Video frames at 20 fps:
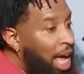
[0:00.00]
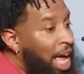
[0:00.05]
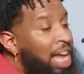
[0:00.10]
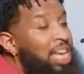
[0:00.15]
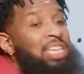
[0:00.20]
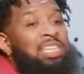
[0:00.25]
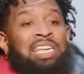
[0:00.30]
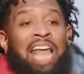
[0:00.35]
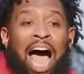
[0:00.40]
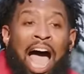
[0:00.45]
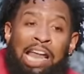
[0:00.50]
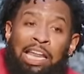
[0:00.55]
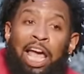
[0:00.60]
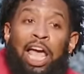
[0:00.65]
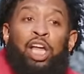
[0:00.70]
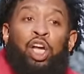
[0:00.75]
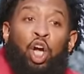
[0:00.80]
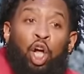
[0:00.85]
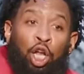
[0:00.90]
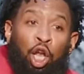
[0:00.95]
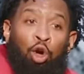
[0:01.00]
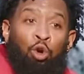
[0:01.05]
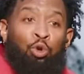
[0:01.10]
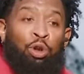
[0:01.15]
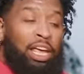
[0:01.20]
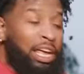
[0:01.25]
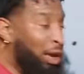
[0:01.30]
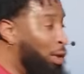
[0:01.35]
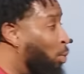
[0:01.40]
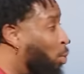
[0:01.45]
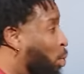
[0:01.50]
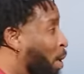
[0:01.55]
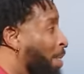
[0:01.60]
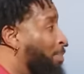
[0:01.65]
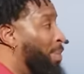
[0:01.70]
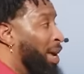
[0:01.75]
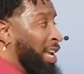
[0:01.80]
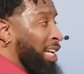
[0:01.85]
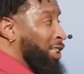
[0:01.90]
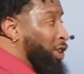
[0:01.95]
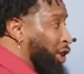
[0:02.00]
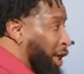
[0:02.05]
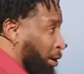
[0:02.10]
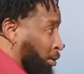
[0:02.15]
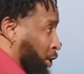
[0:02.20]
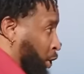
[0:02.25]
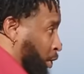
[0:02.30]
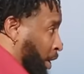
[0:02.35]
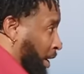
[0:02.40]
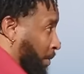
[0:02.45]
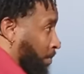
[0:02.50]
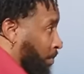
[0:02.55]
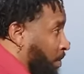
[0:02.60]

not including women and children,